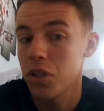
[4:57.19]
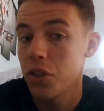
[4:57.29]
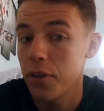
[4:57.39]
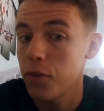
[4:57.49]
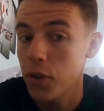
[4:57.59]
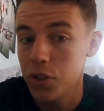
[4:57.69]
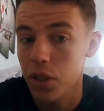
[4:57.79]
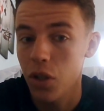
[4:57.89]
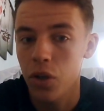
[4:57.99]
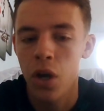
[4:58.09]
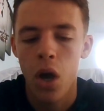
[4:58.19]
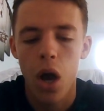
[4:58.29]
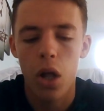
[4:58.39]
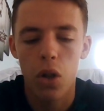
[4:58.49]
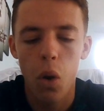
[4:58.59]
look, you've got to look
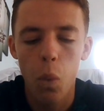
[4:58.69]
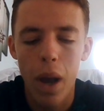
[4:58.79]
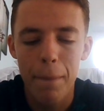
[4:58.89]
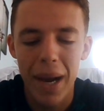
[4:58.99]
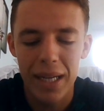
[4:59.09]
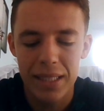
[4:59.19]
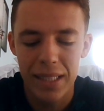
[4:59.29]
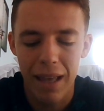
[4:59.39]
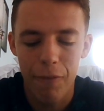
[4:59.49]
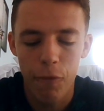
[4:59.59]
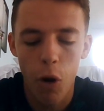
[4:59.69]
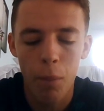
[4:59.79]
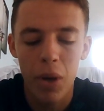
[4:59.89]
a long way back to that form,